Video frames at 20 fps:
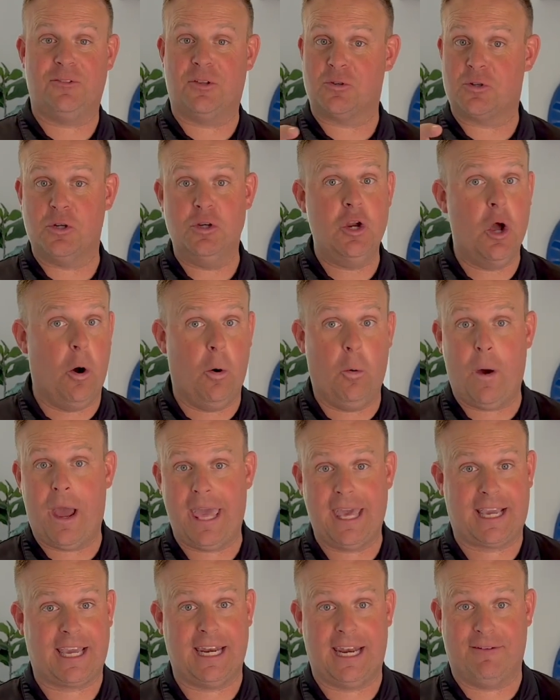There's no way
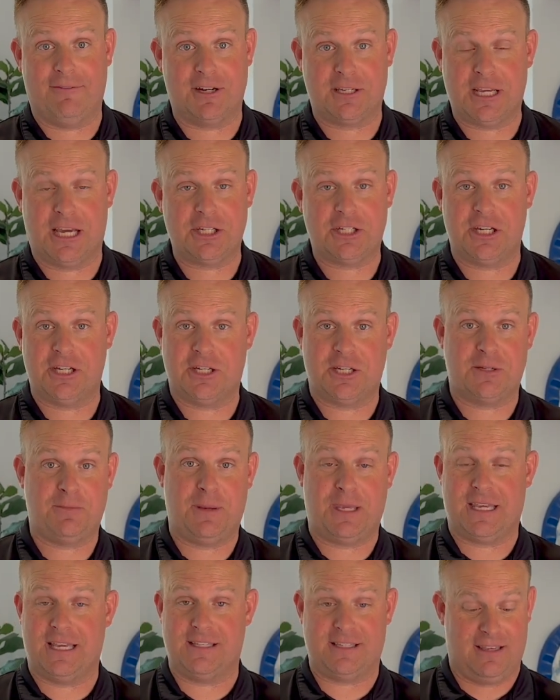it could ever touch it just
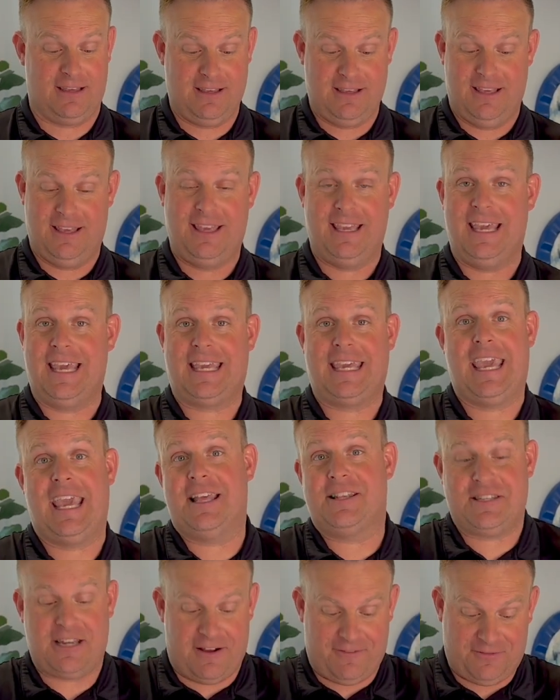because
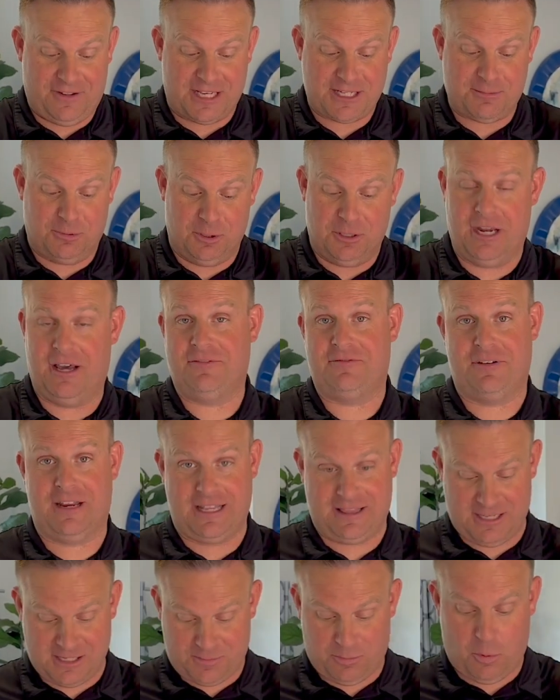it's not flexible enough
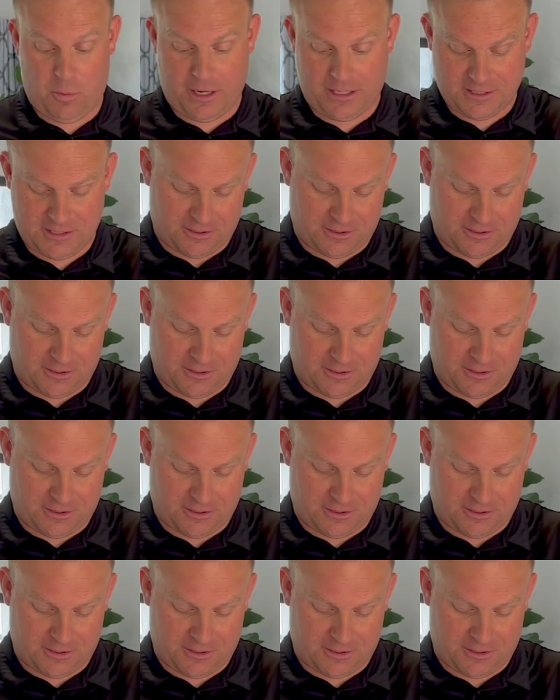at this point.